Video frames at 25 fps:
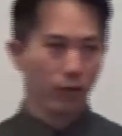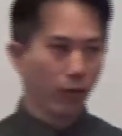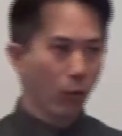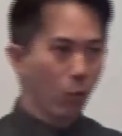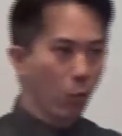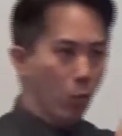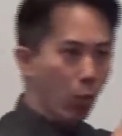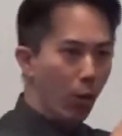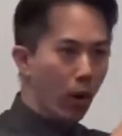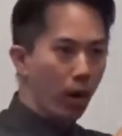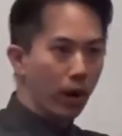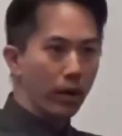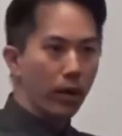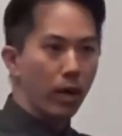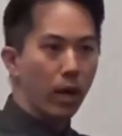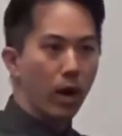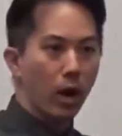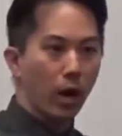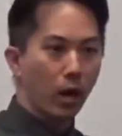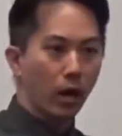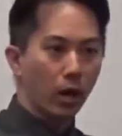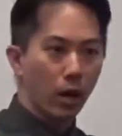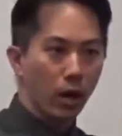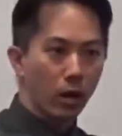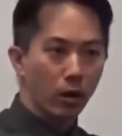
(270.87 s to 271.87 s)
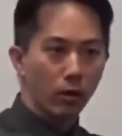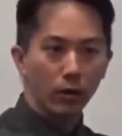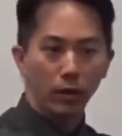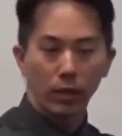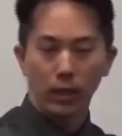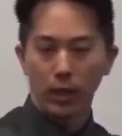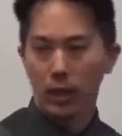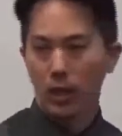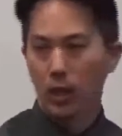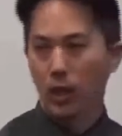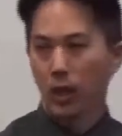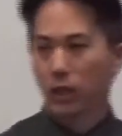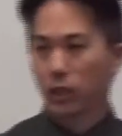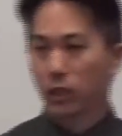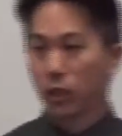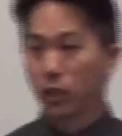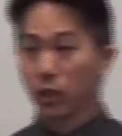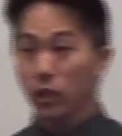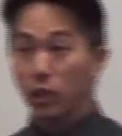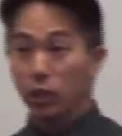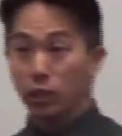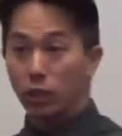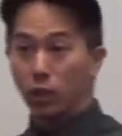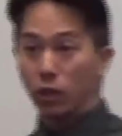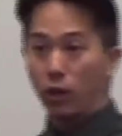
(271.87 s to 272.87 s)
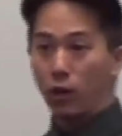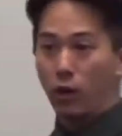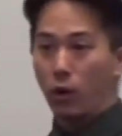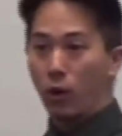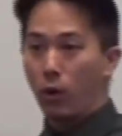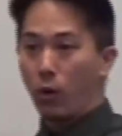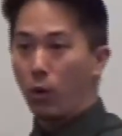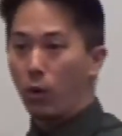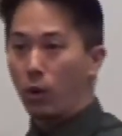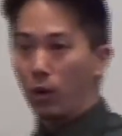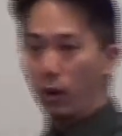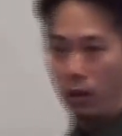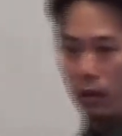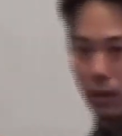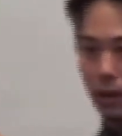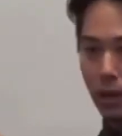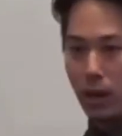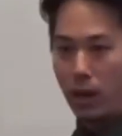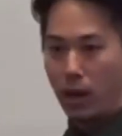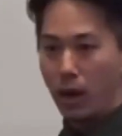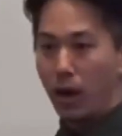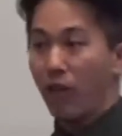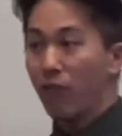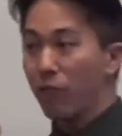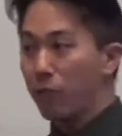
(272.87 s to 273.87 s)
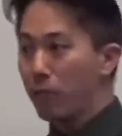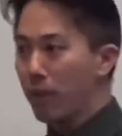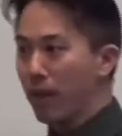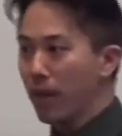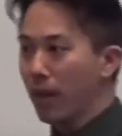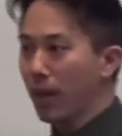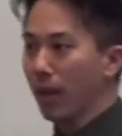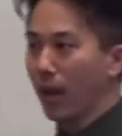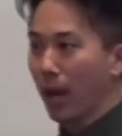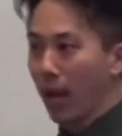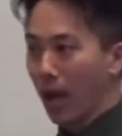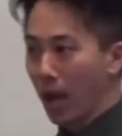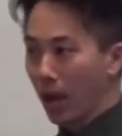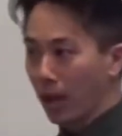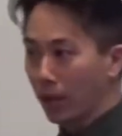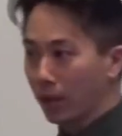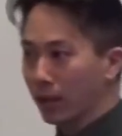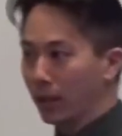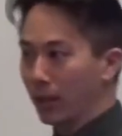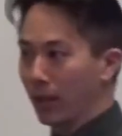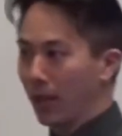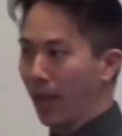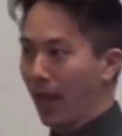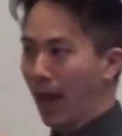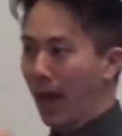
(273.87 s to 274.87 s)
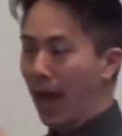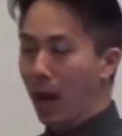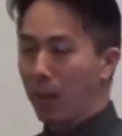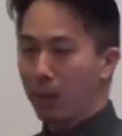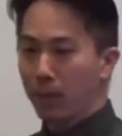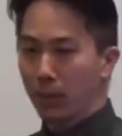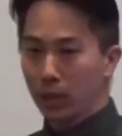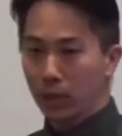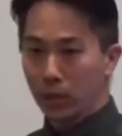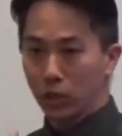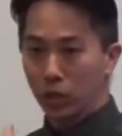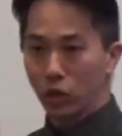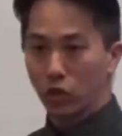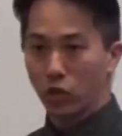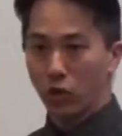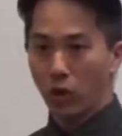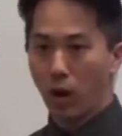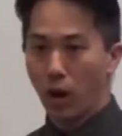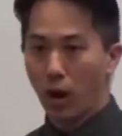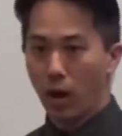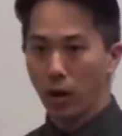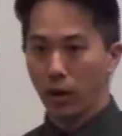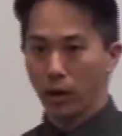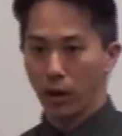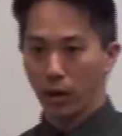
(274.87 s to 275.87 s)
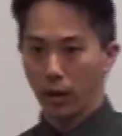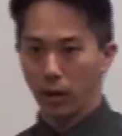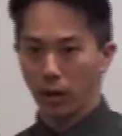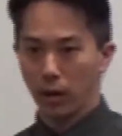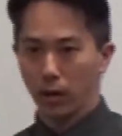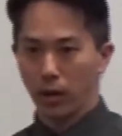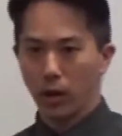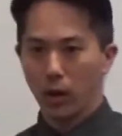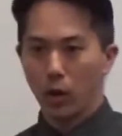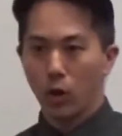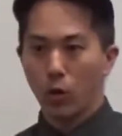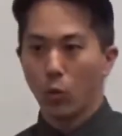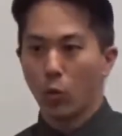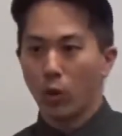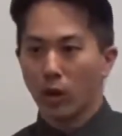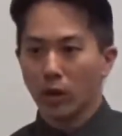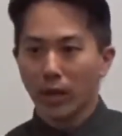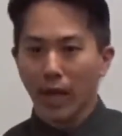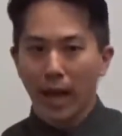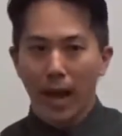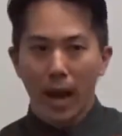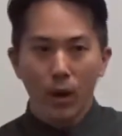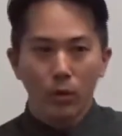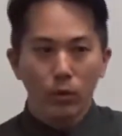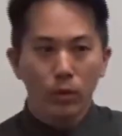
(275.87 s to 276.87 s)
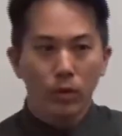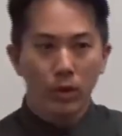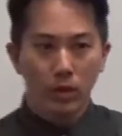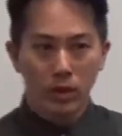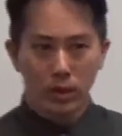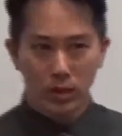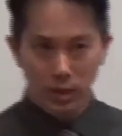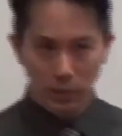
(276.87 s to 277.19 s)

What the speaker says: from where they are currently to this goal of being healthy, happy, stronger, without the